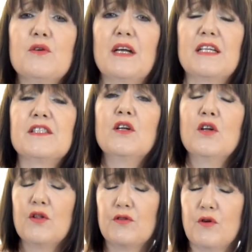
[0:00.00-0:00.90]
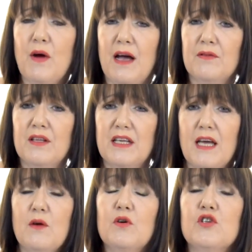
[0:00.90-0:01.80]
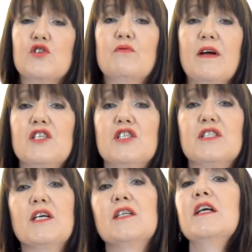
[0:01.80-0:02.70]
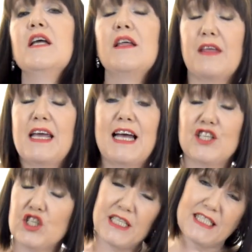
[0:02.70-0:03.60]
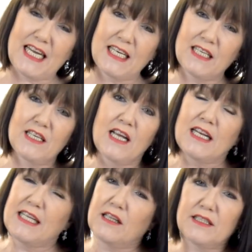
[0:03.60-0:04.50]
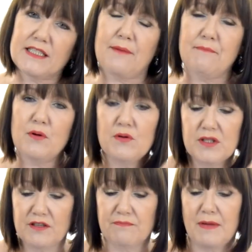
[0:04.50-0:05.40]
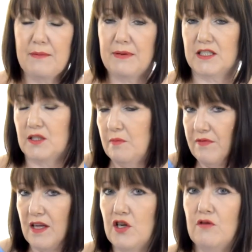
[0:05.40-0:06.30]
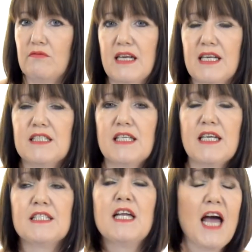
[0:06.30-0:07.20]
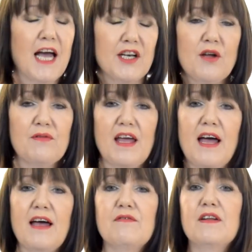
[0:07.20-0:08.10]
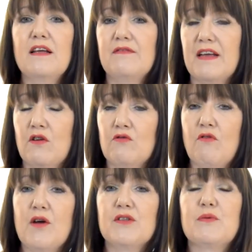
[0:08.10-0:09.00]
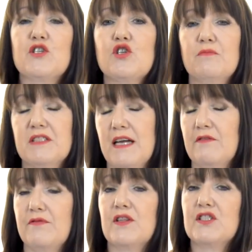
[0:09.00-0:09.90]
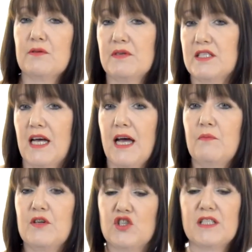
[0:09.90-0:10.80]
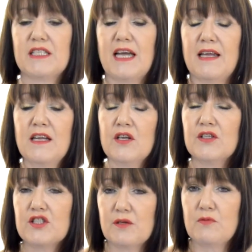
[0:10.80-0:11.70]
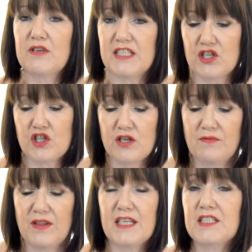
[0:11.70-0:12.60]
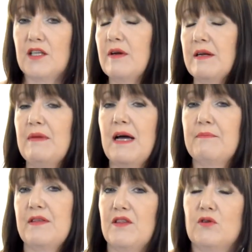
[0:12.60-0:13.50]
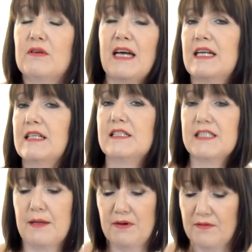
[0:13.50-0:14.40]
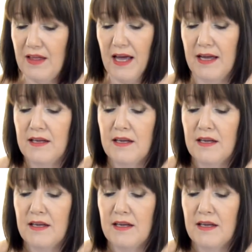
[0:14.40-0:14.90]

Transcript: is, throughout the year, once you're registered, they actually send little samples of maybe some of their new releases. I know they have a Levion Rose, which comes out for the summertime, which is their summer edition of this. So it might be that you'll get a little sample of that.